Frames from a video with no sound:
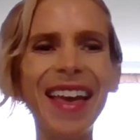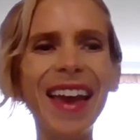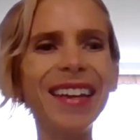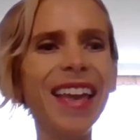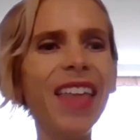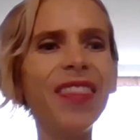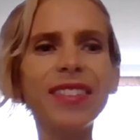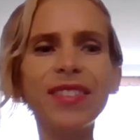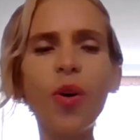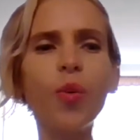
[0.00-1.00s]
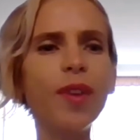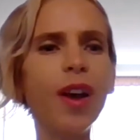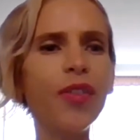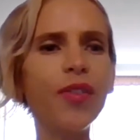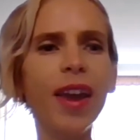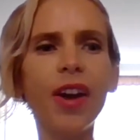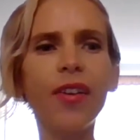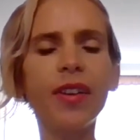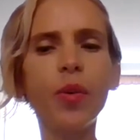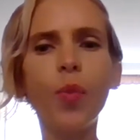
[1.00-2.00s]
and again, that's a whole nother
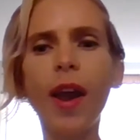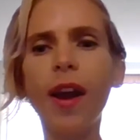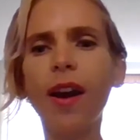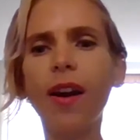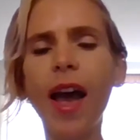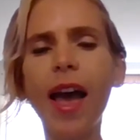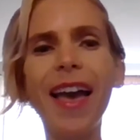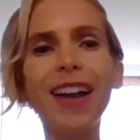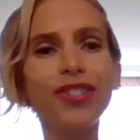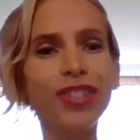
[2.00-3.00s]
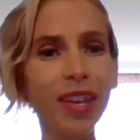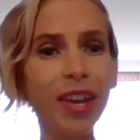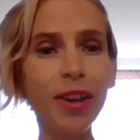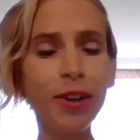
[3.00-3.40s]
area where I actually